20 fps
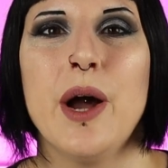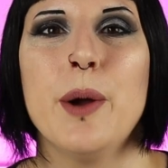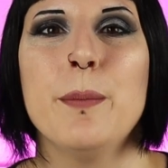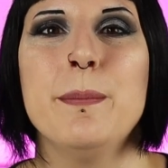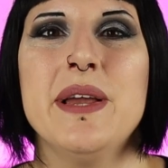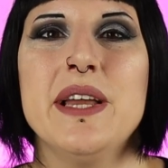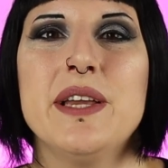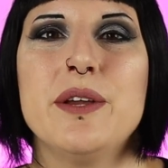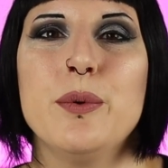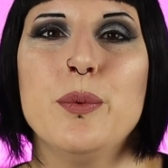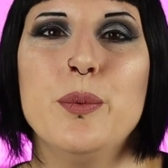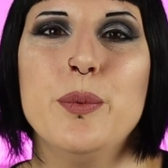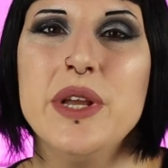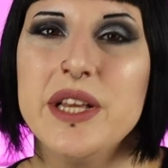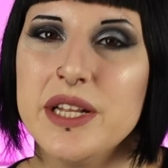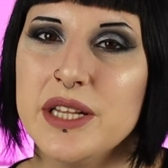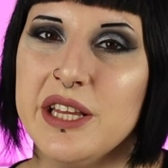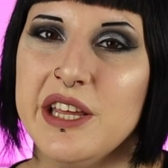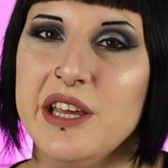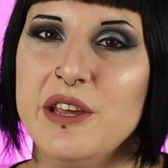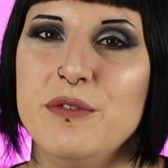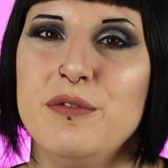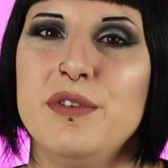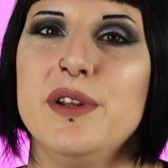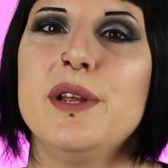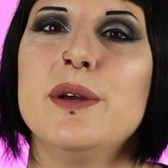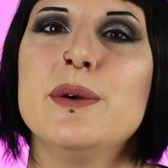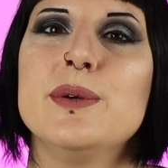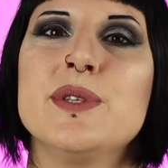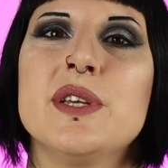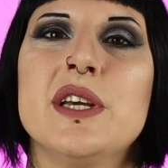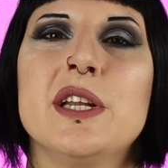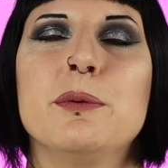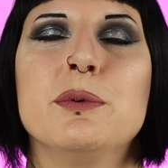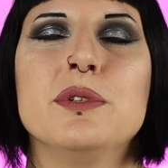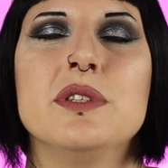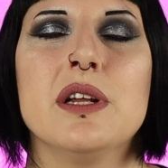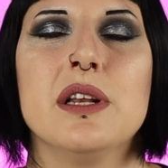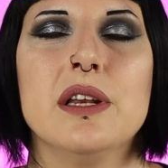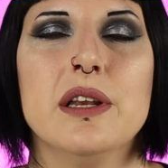I make weekly videos and I
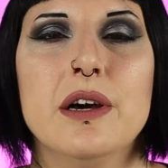would